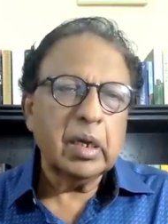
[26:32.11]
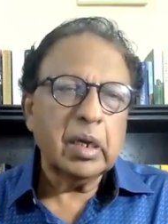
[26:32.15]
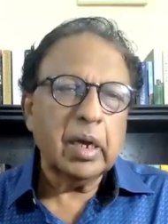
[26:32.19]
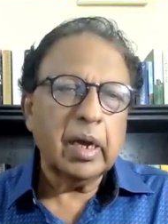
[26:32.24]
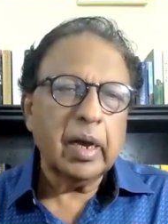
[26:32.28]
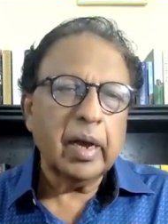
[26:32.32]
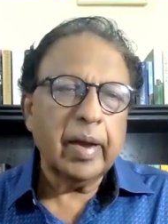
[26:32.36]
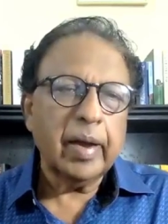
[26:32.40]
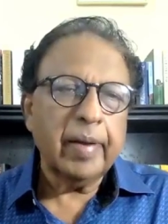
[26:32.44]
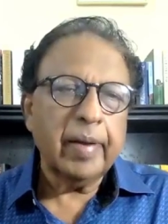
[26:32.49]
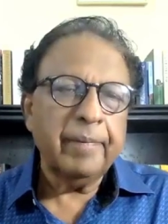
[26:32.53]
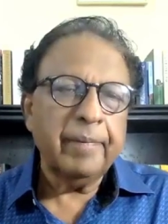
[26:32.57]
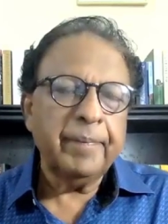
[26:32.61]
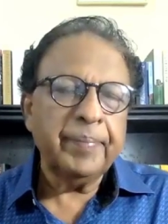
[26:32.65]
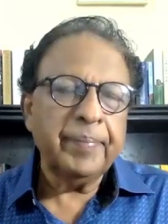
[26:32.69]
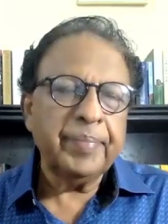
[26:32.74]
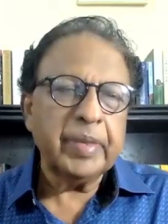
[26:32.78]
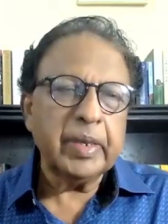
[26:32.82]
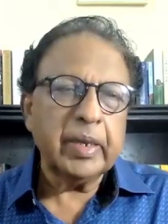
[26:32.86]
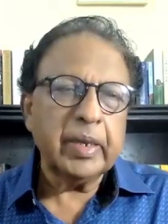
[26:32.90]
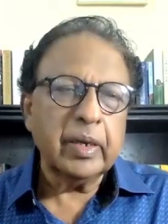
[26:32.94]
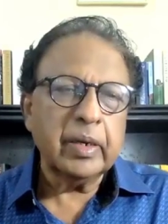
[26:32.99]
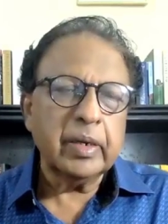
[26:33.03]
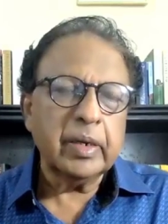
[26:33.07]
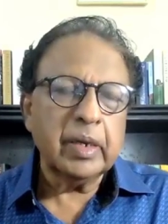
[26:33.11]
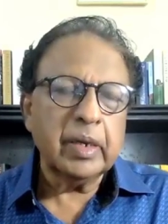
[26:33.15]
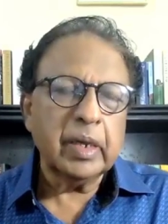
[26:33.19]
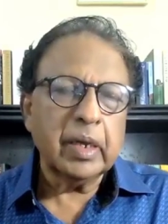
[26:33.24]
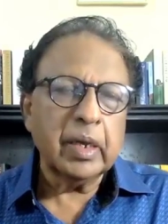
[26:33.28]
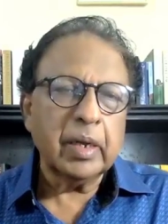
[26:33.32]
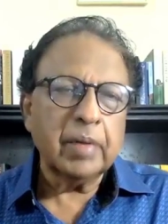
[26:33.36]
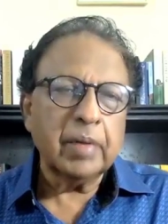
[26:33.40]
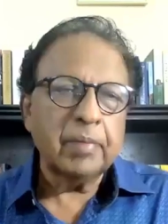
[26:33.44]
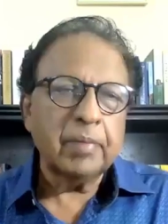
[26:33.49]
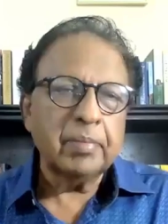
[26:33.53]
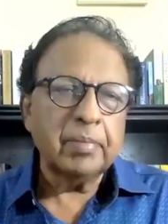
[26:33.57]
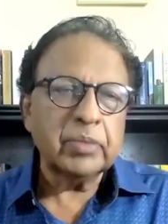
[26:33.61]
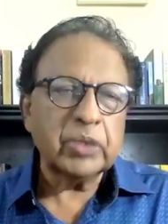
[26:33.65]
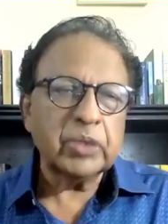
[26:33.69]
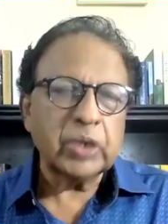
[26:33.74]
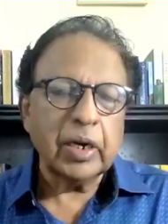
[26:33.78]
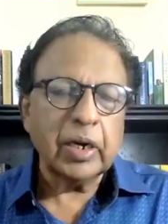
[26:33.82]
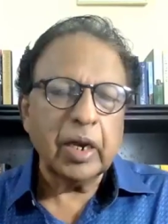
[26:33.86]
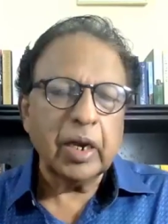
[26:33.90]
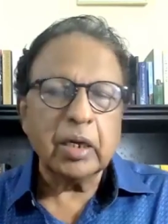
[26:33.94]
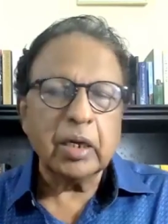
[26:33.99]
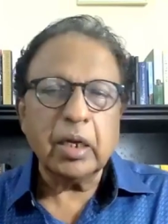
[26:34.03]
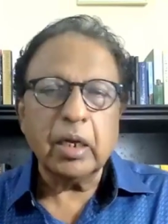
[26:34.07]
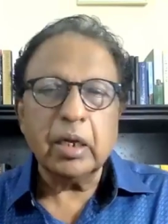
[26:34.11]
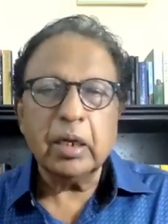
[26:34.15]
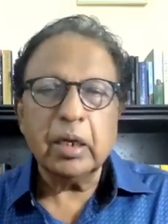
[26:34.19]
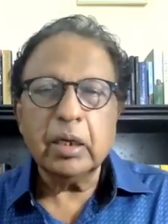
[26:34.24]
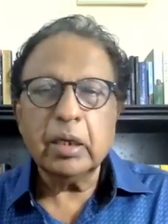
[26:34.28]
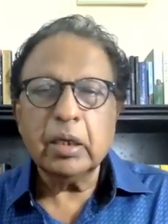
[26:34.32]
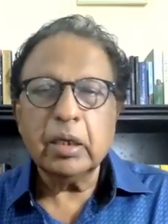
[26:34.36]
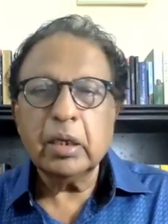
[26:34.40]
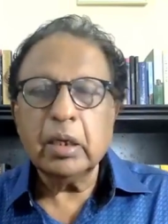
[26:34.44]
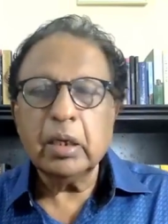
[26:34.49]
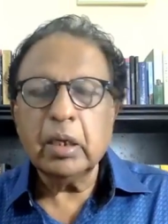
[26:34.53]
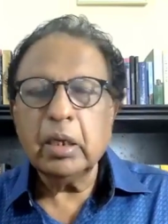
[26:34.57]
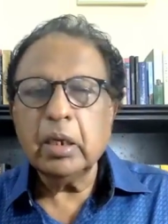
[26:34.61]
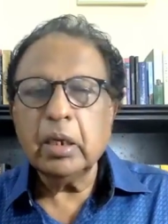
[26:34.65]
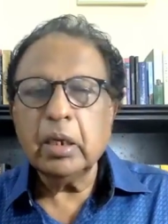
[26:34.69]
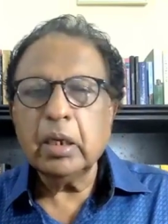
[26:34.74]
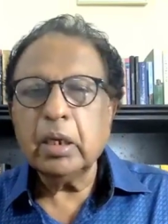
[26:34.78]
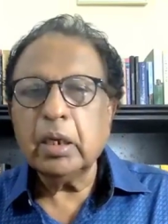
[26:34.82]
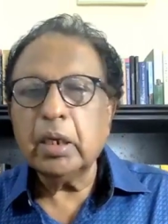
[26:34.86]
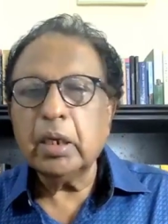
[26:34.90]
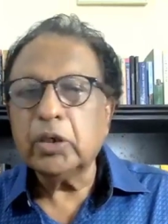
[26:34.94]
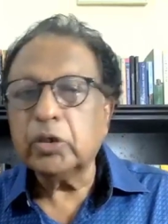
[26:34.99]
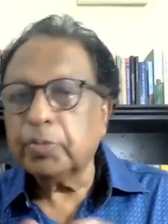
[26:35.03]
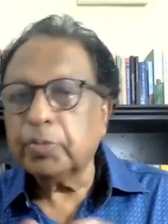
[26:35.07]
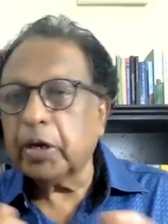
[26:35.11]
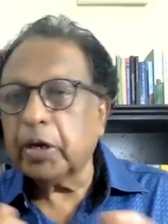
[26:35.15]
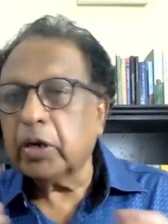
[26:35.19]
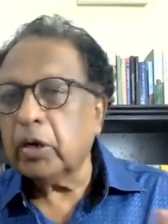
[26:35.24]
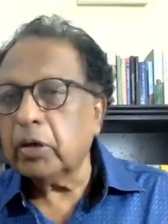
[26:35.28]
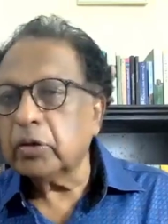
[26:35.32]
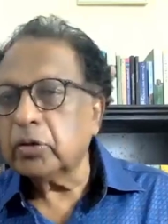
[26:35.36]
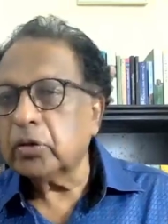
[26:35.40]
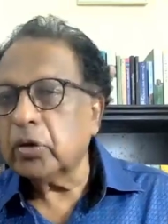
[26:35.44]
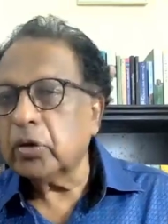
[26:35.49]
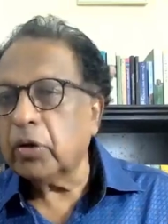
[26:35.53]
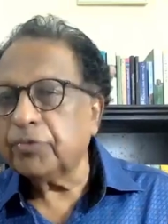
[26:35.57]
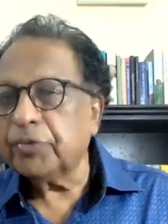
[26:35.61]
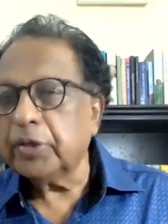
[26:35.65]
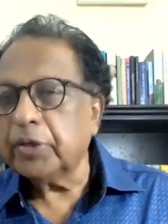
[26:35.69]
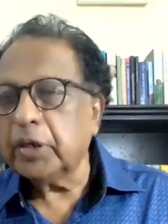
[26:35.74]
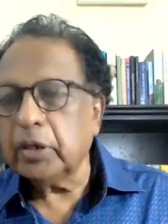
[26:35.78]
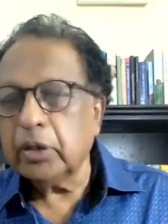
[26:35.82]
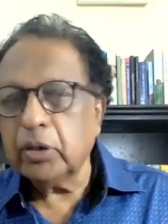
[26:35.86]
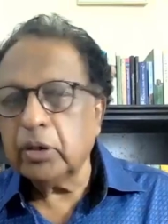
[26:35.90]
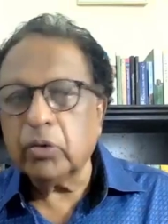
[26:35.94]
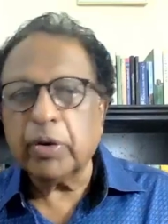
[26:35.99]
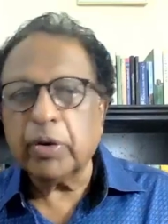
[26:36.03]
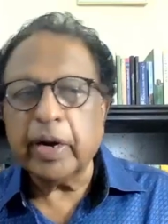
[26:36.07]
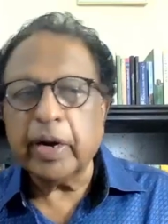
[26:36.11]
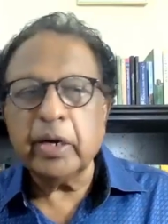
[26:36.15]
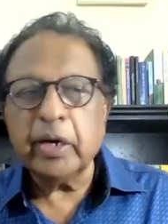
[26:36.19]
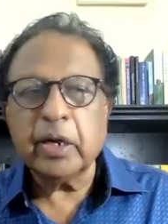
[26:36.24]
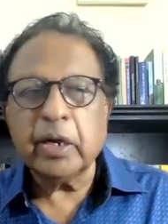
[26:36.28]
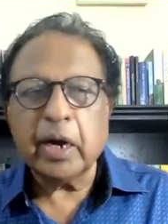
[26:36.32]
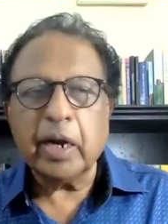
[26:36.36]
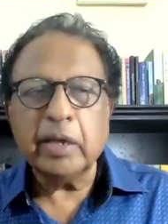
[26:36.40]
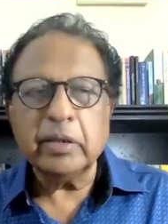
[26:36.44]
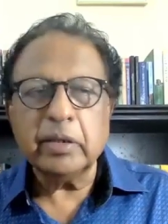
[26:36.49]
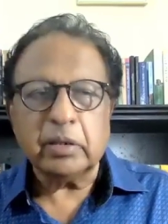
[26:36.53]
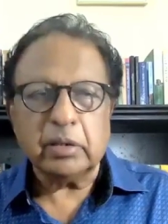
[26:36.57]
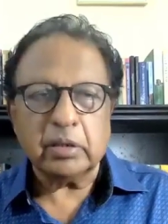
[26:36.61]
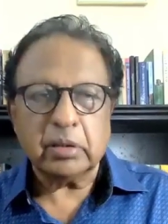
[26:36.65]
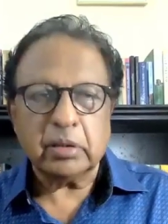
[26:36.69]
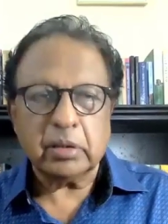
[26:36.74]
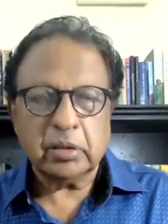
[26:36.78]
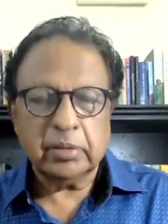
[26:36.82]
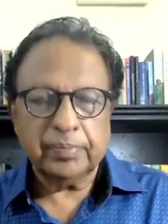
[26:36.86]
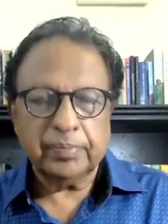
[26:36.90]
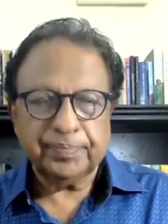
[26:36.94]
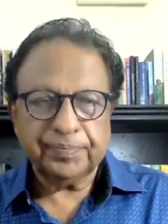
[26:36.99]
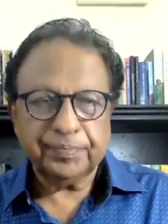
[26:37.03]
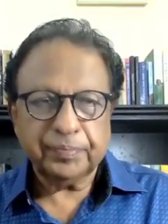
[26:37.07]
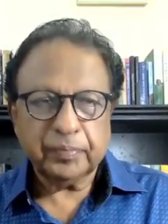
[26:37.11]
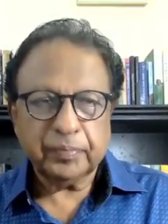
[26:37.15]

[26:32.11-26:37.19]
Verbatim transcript: in, um, in uh, Sri Lanka is because of the Ukraine crisis.